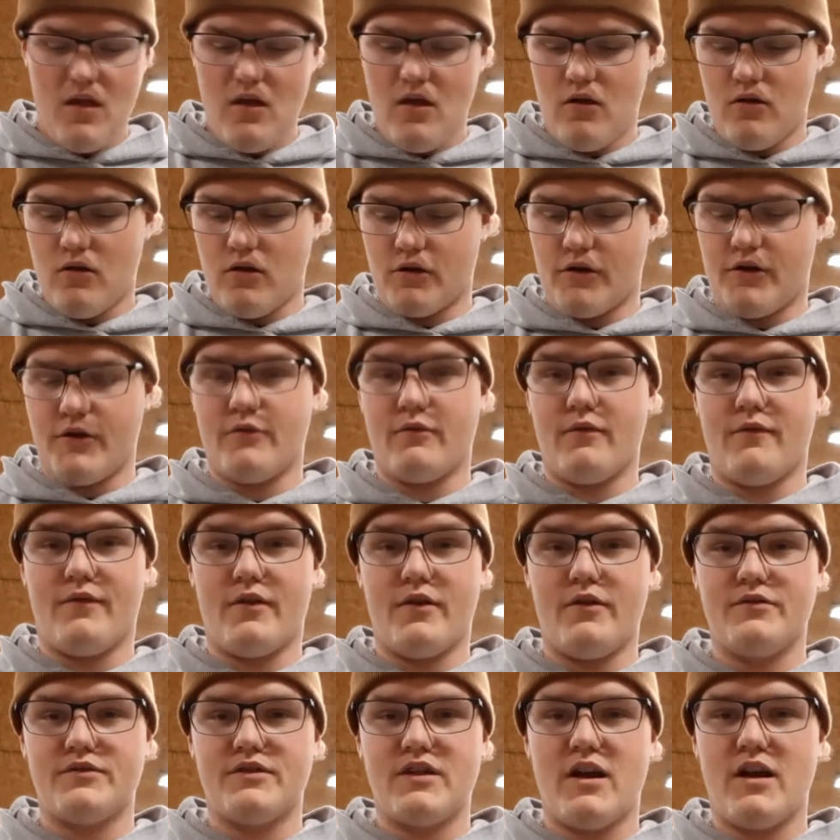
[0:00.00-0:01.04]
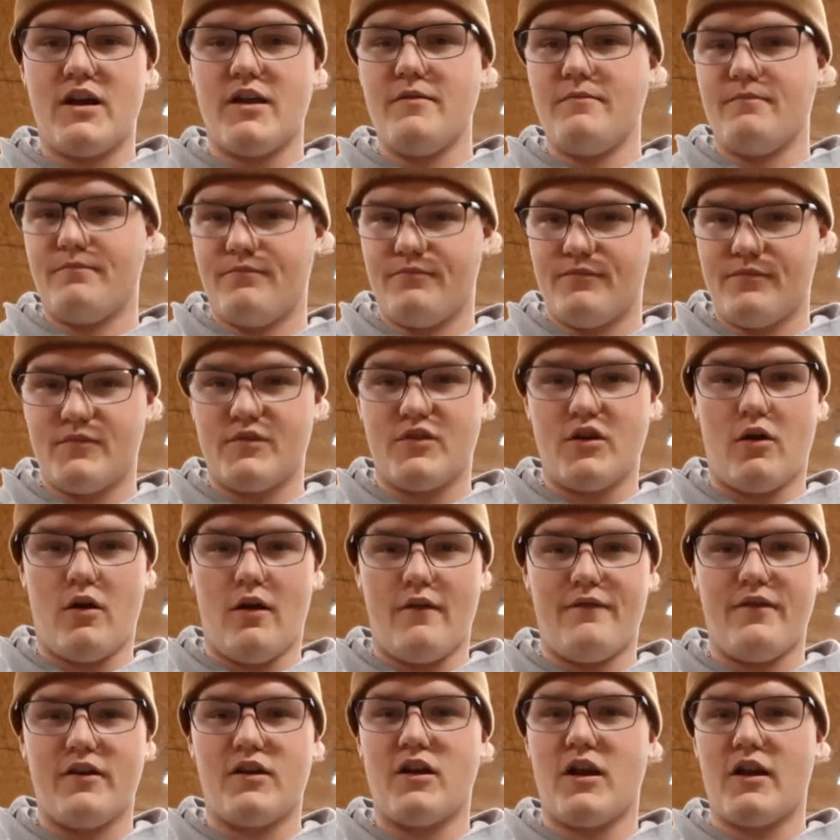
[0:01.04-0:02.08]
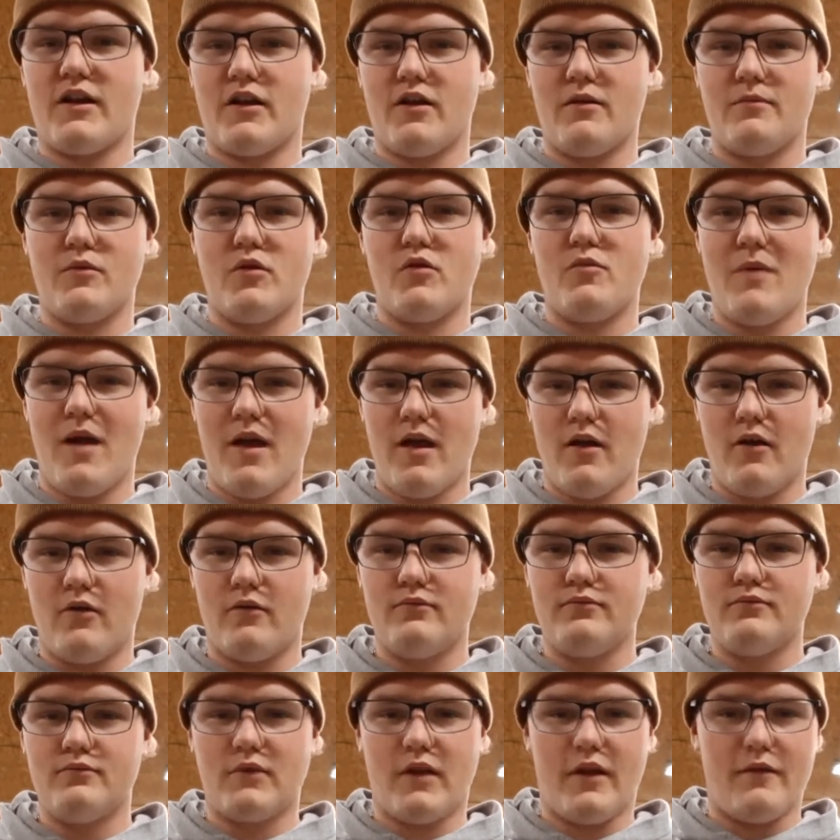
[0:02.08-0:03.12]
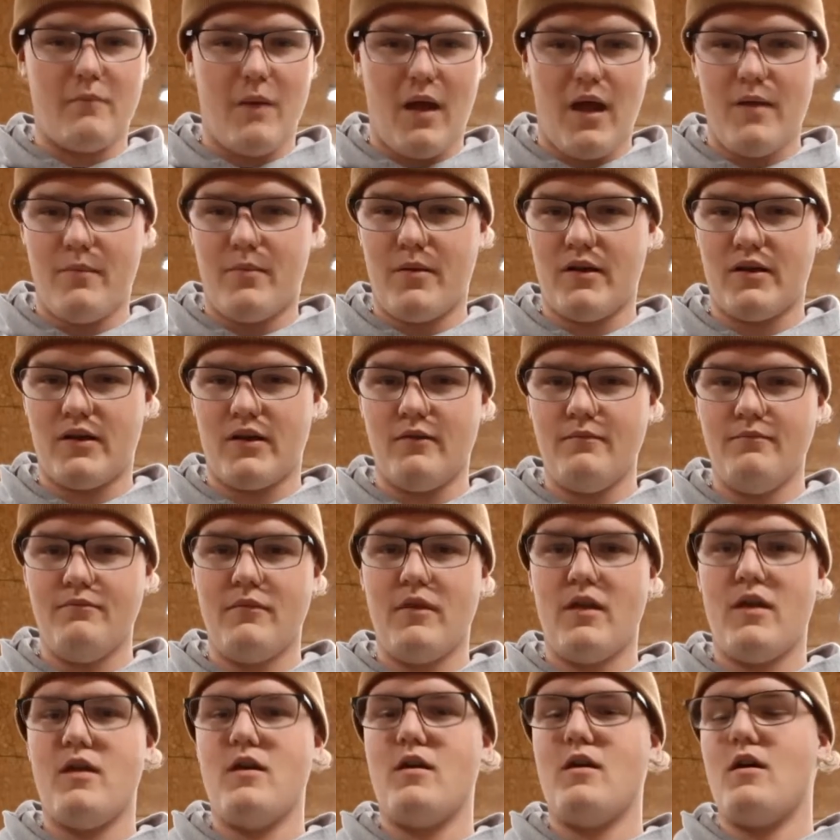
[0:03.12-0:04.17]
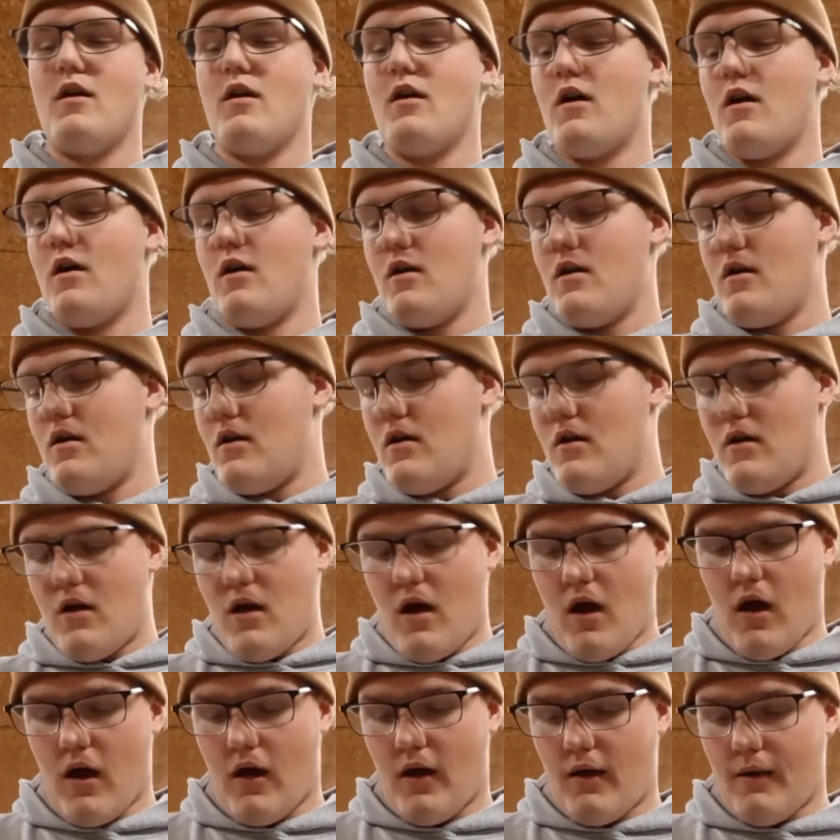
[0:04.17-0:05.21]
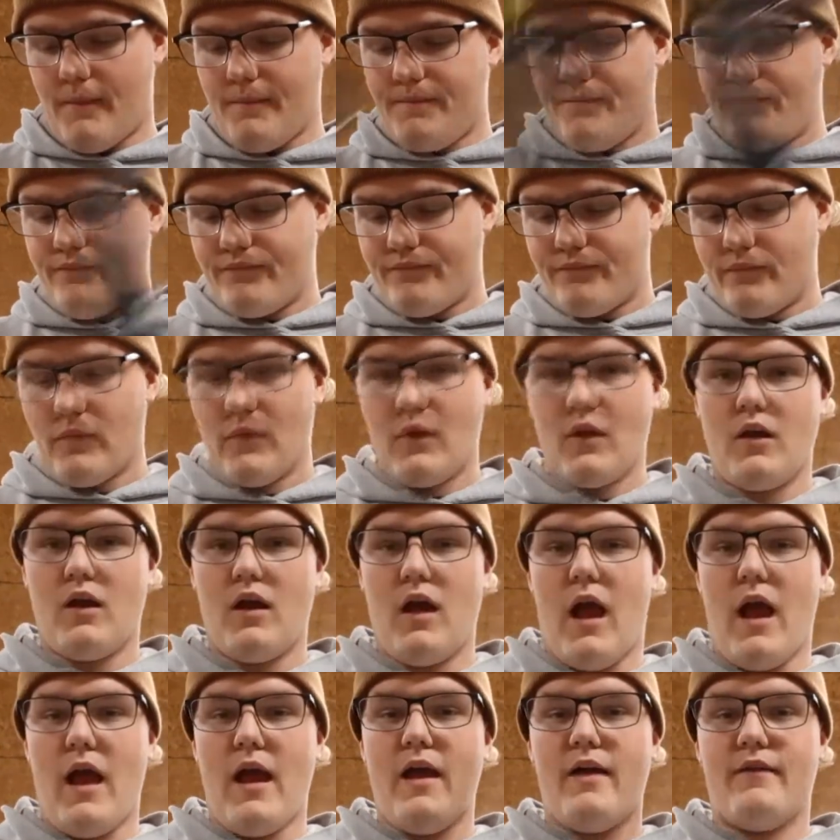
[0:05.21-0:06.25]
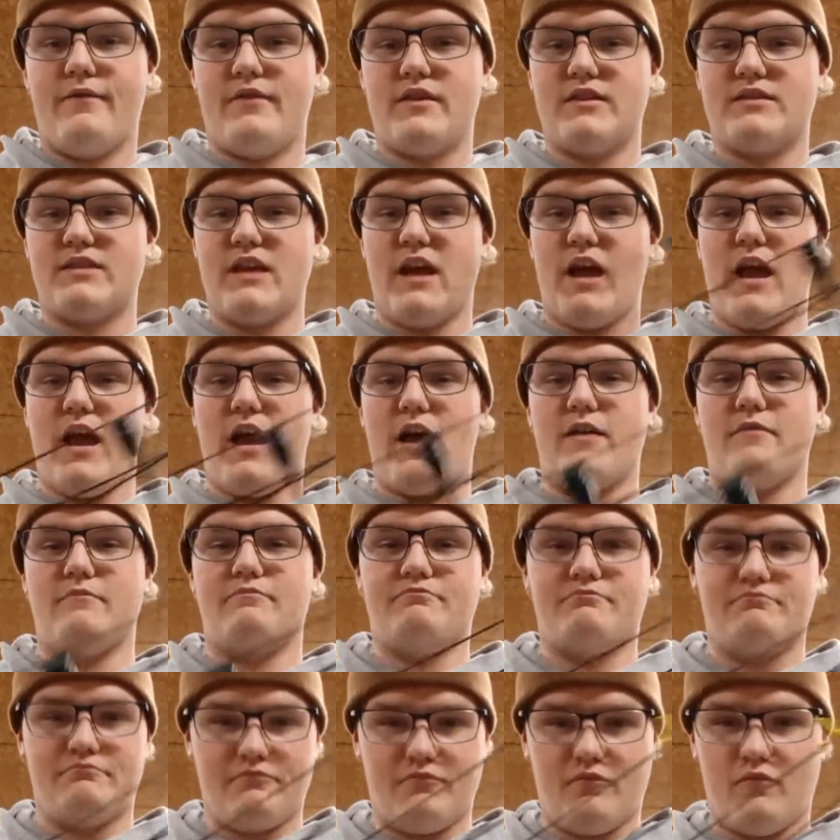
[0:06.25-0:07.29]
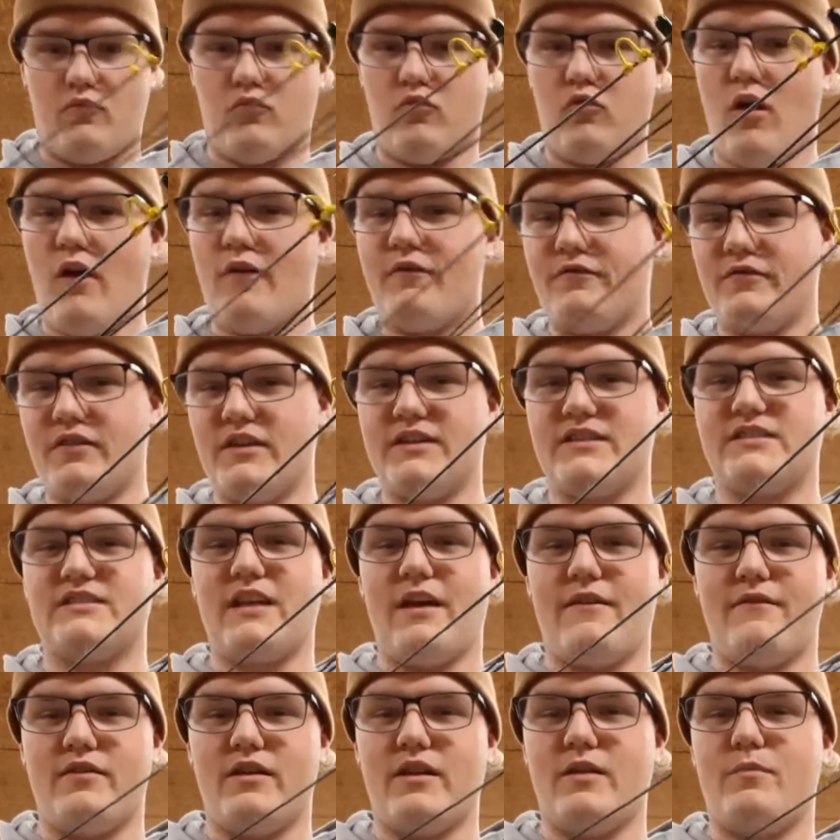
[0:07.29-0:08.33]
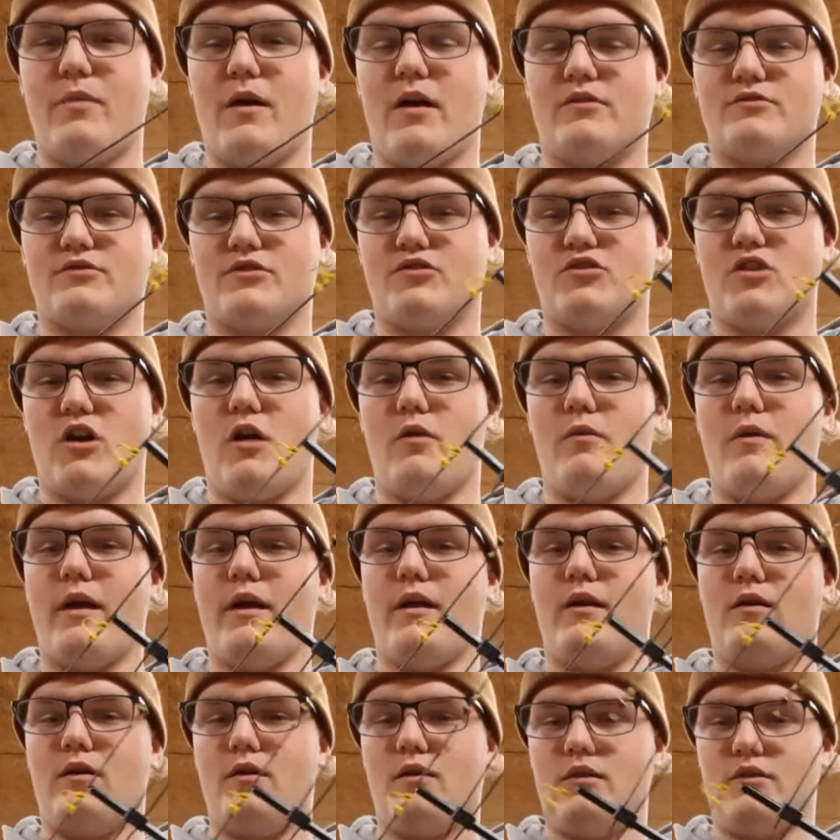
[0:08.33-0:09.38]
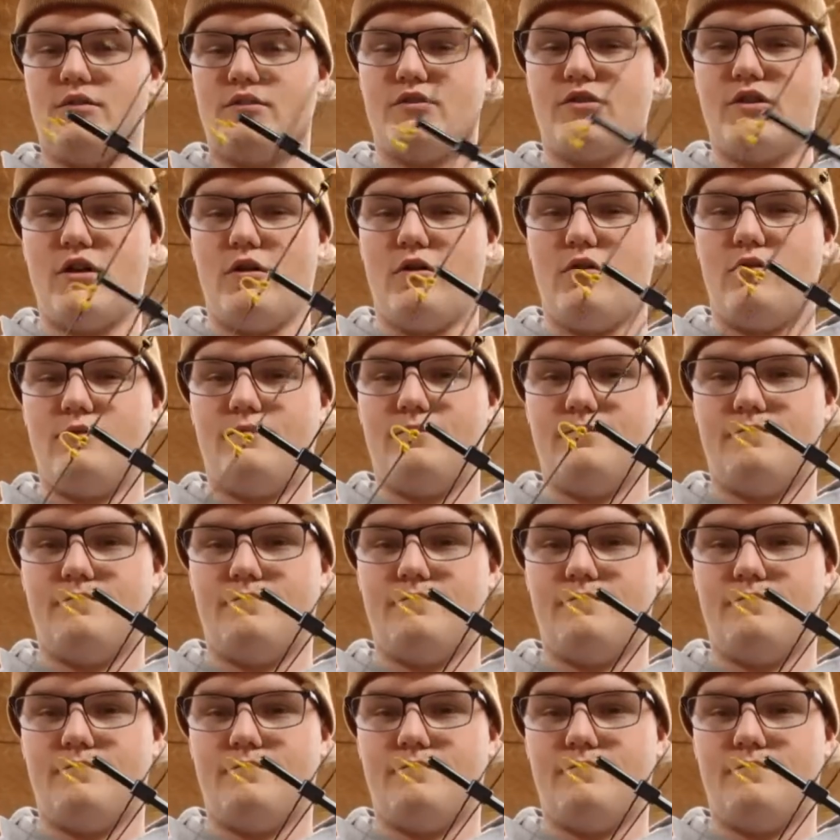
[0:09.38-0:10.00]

Heard good reviews on it, so I figured I'd come do my own, give my opinion. Um, I had this at roughly 70 pounds draw weight, so